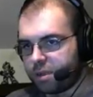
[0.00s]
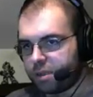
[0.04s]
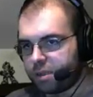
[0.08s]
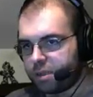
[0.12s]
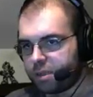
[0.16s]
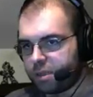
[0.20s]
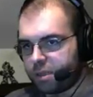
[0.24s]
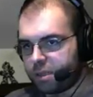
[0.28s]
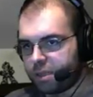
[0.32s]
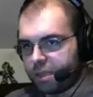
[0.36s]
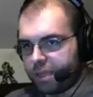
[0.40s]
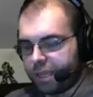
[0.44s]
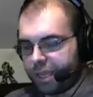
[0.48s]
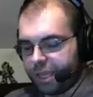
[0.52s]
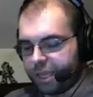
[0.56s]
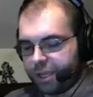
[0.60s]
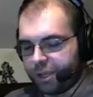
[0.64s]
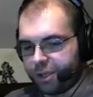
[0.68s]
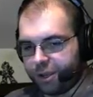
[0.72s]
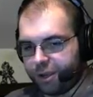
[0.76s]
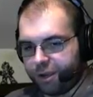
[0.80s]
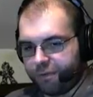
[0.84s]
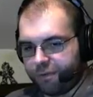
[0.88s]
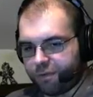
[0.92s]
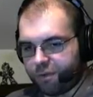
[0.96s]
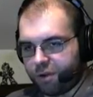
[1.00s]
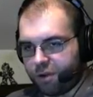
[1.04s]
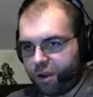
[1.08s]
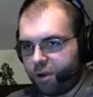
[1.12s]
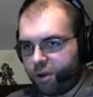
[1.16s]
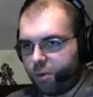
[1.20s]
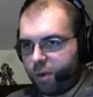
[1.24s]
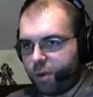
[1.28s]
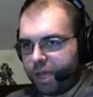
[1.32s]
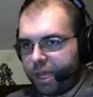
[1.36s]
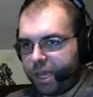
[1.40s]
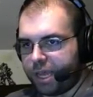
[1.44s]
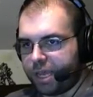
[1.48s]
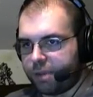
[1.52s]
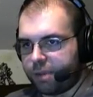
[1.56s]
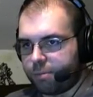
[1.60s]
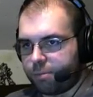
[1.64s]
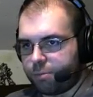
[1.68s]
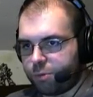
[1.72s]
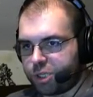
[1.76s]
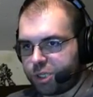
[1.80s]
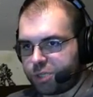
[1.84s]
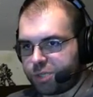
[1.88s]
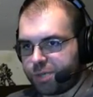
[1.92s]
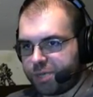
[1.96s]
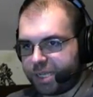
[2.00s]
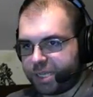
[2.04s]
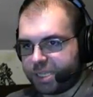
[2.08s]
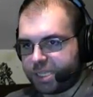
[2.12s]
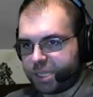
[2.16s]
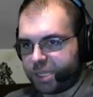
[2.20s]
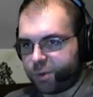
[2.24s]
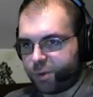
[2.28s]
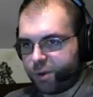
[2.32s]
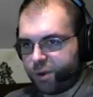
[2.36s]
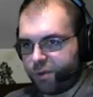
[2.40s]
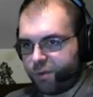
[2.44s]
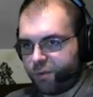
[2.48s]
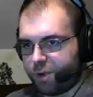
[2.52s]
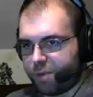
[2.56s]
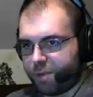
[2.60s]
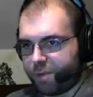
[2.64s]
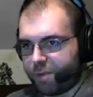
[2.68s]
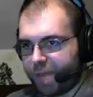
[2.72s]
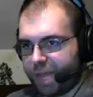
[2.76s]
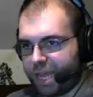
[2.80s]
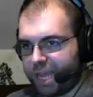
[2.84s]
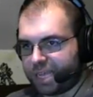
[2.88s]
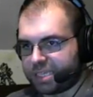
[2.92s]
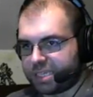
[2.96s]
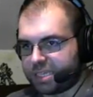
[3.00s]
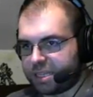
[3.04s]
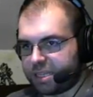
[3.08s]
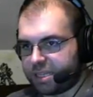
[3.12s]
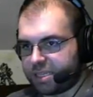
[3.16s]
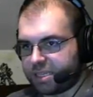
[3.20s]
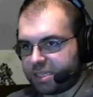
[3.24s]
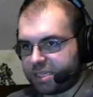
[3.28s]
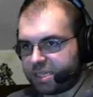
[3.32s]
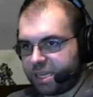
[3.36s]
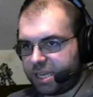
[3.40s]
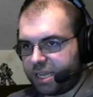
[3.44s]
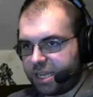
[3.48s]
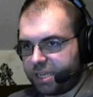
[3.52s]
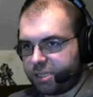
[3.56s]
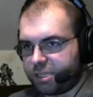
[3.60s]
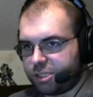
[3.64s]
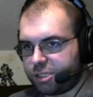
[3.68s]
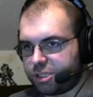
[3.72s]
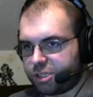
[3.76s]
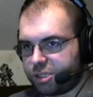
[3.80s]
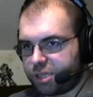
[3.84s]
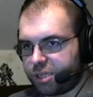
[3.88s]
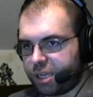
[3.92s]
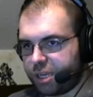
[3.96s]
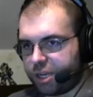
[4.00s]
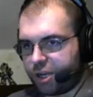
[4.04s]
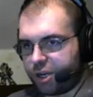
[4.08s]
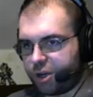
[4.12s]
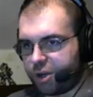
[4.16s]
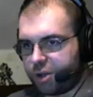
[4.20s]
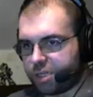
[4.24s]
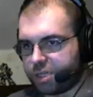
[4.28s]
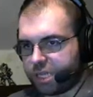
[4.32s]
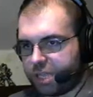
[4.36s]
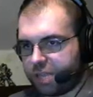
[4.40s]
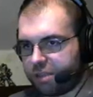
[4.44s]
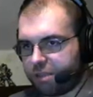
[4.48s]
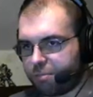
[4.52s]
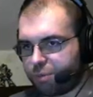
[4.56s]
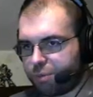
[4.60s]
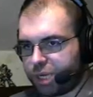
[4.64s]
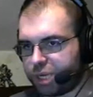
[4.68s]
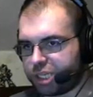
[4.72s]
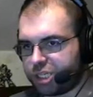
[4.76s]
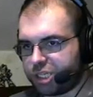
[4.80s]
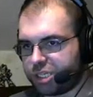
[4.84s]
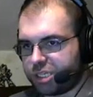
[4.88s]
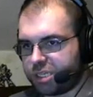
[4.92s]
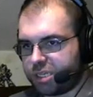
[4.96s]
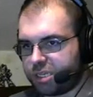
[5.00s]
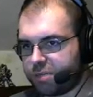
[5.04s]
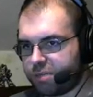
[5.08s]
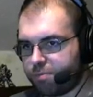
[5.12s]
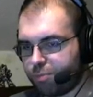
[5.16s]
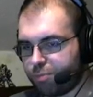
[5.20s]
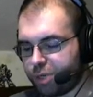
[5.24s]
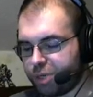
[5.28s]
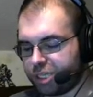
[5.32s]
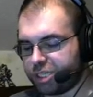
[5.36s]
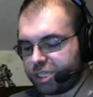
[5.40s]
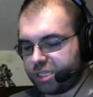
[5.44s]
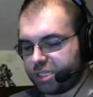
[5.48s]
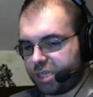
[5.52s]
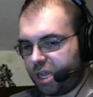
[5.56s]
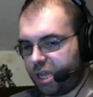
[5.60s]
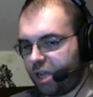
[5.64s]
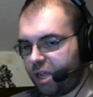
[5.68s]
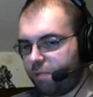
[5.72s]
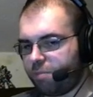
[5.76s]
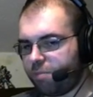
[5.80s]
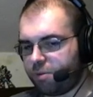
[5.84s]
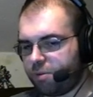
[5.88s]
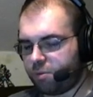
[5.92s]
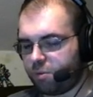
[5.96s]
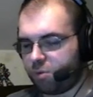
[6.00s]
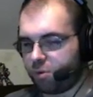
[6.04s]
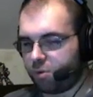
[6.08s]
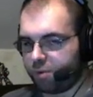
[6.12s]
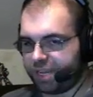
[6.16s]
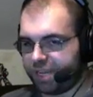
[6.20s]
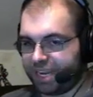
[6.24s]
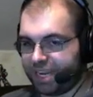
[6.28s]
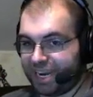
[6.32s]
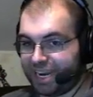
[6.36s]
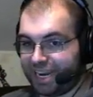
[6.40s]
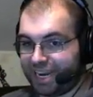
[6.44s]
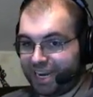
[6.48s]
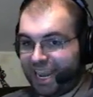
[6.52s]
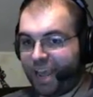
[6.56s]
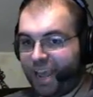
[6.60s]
He could have run away, which means he would have went past this stage. And you notice how the bridge is up? Well, we need it down.